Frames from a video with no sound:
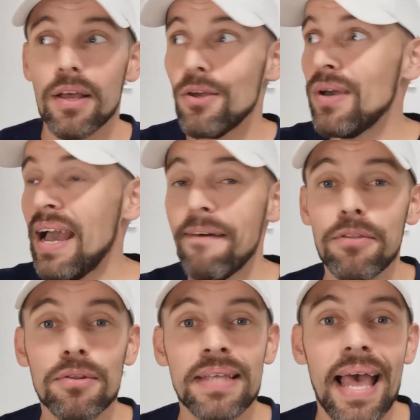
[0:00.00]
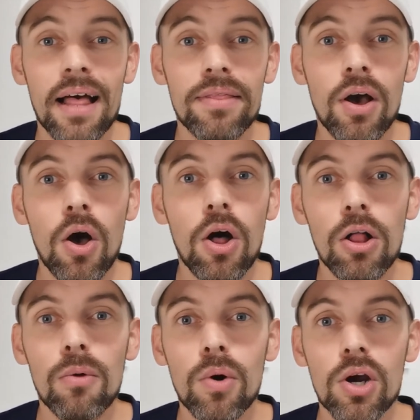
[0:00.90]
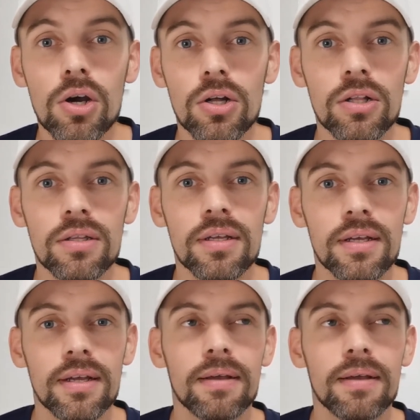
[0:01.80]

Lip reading: you have to tell the whole world,